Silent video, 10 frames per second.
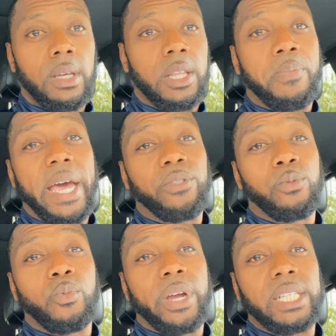and the
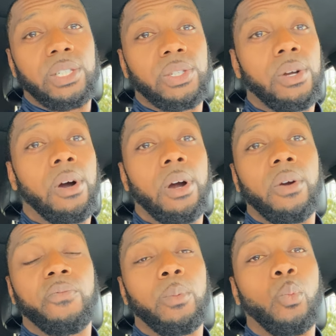bathroom ranges
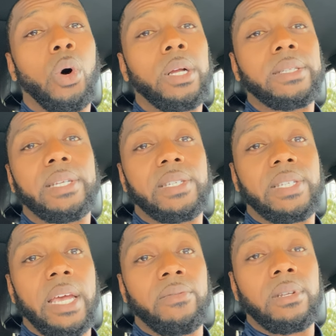are from one to
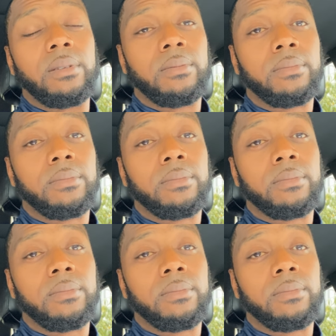seven.